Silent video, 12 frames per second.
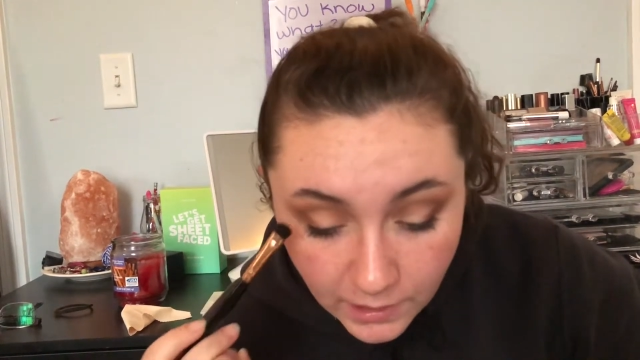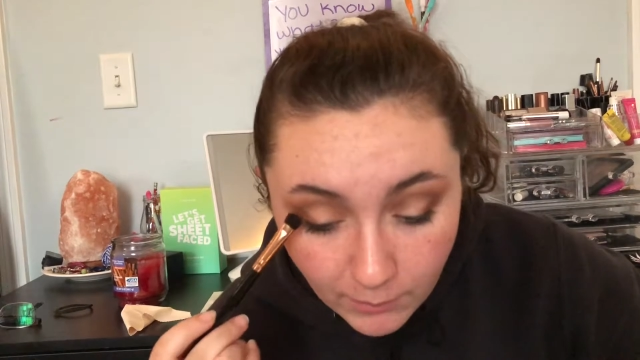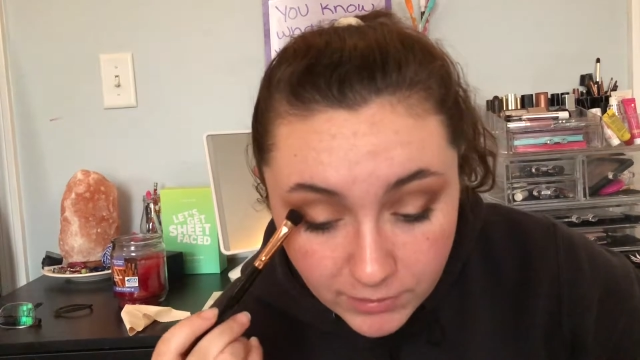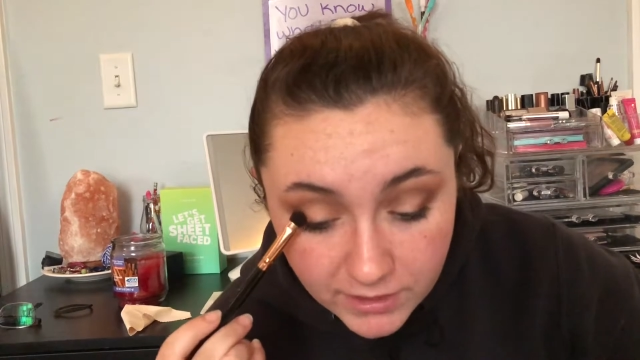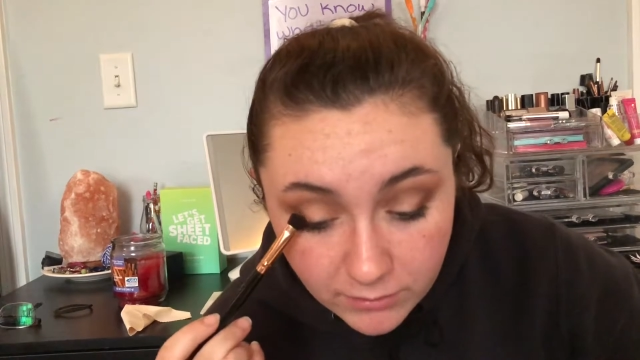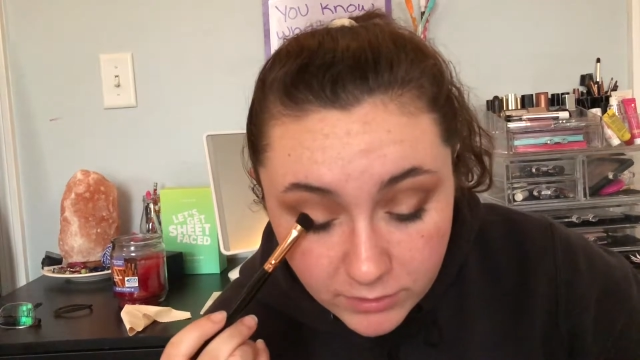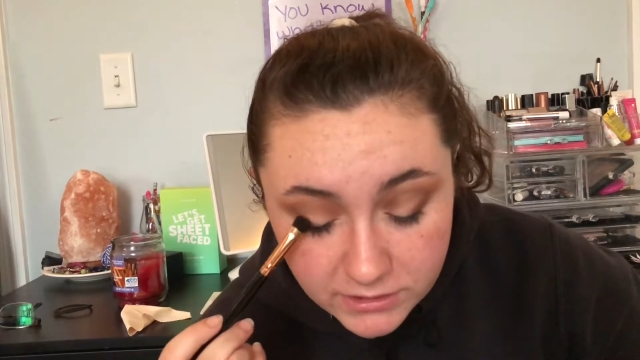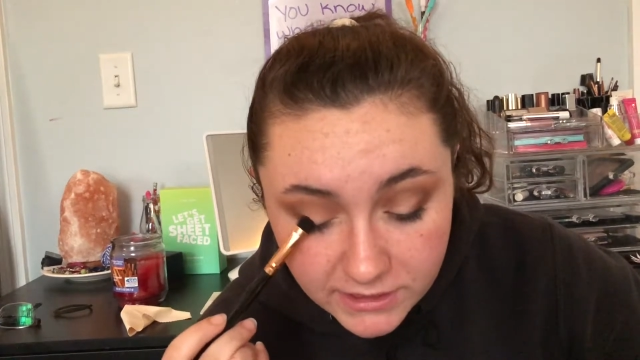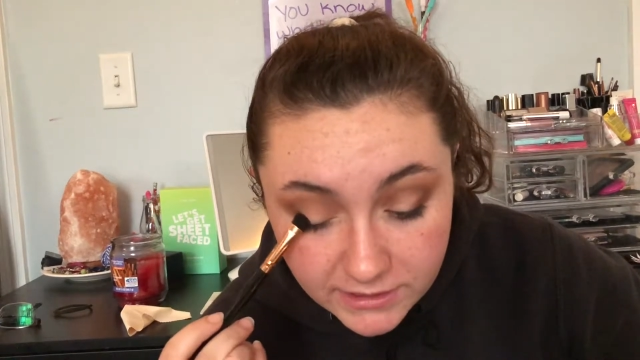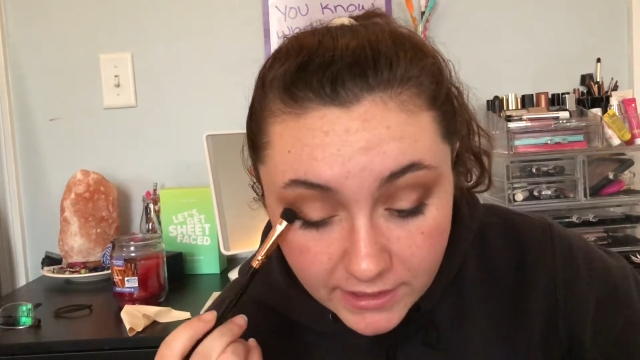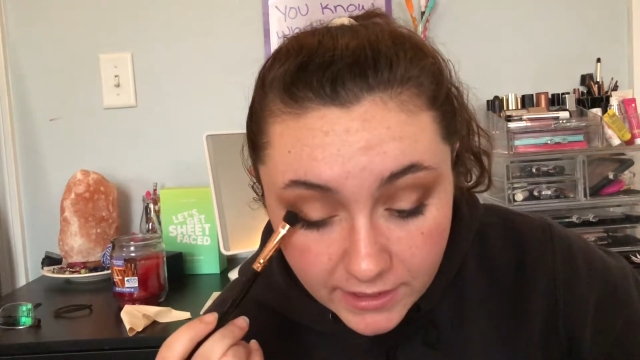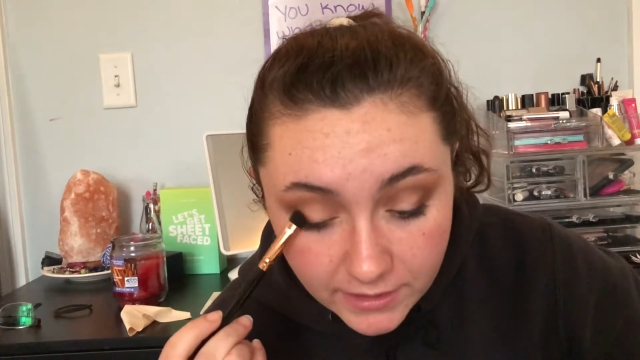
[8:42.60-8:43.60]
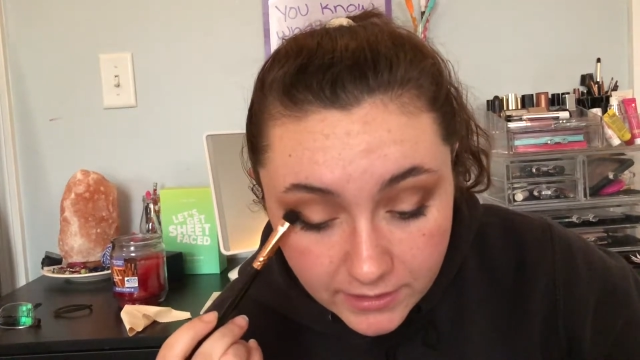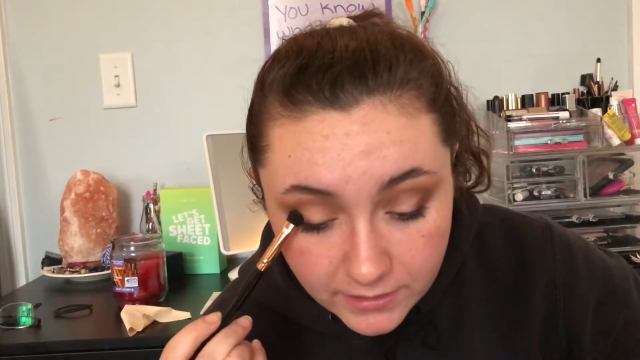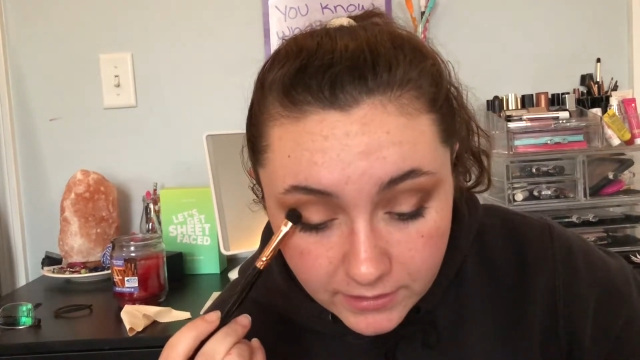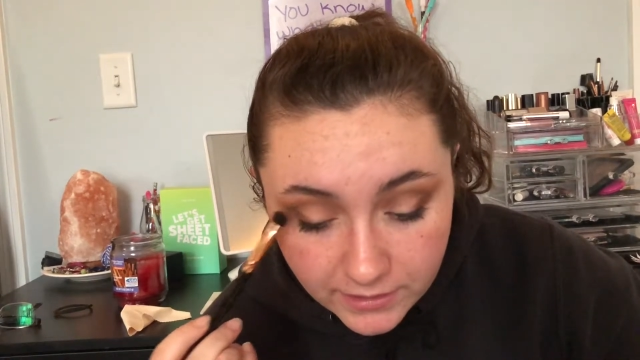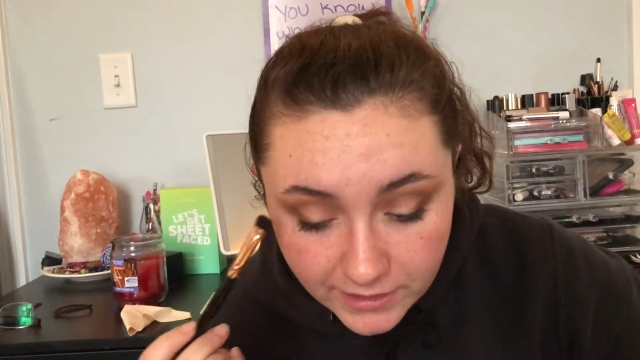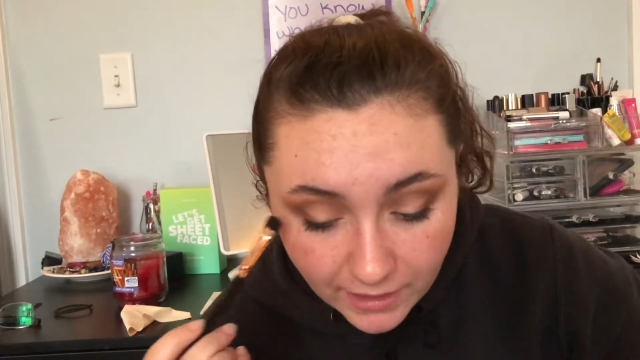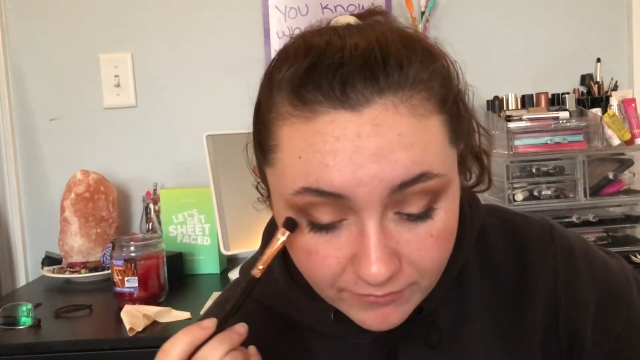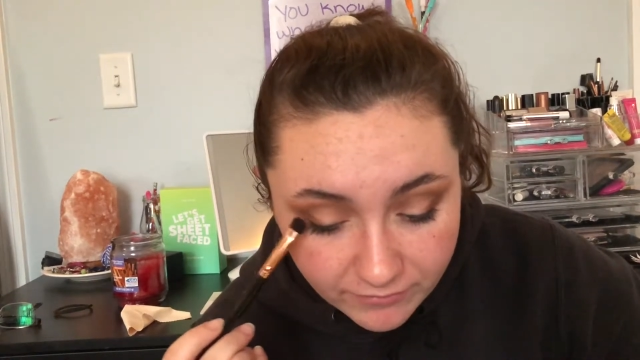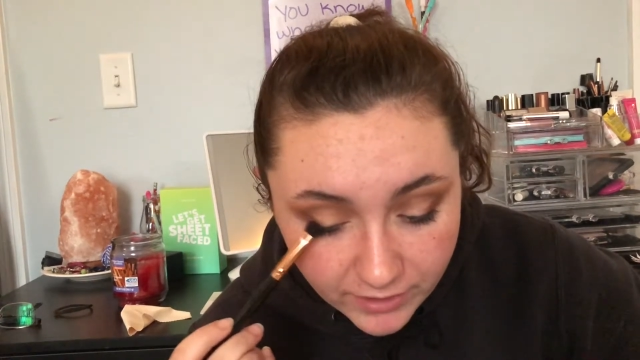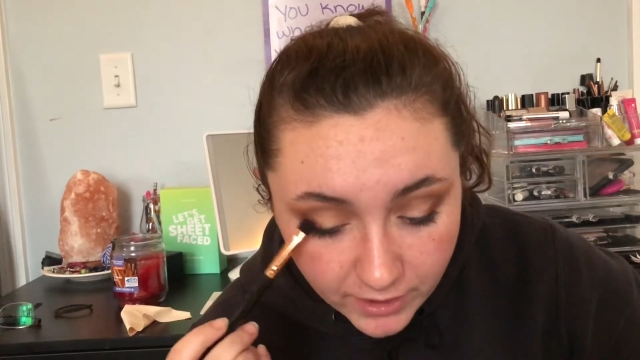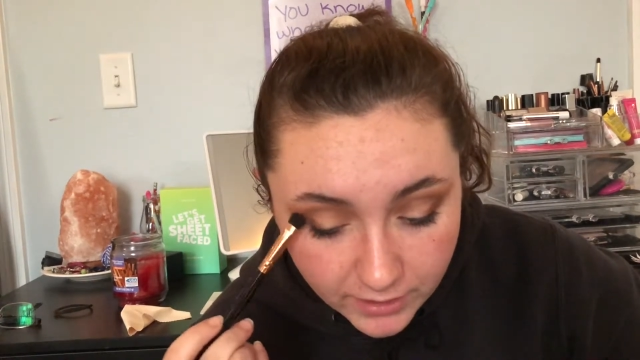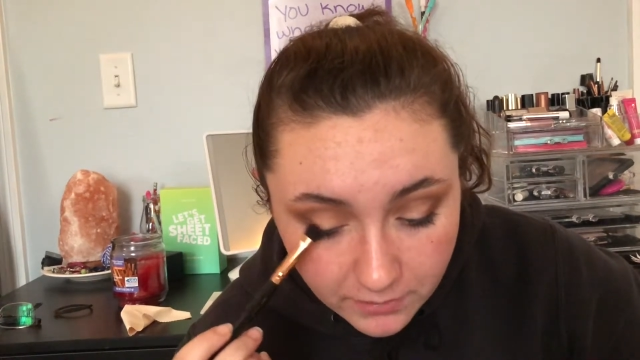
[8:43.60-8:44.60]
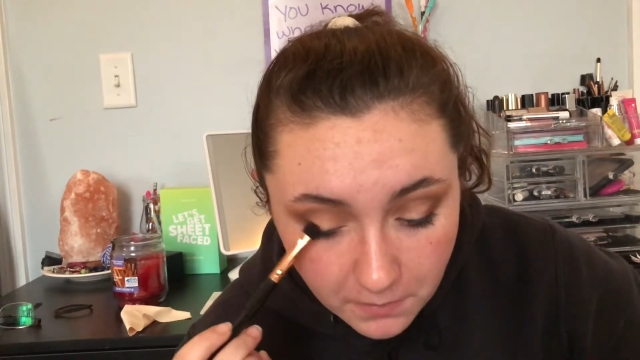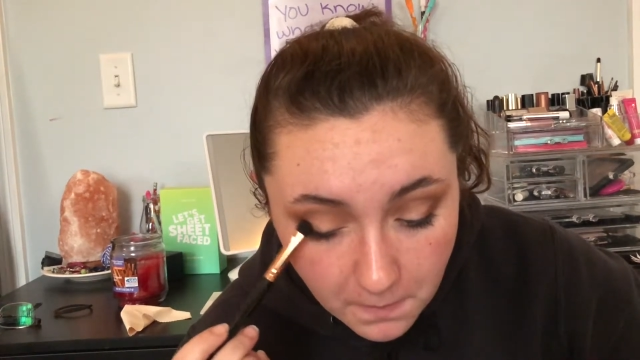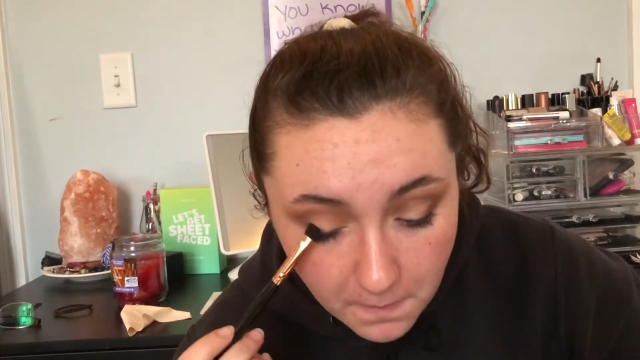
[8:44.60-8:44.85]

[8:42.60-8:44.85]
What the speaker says: But like once I get it, like I'm fine.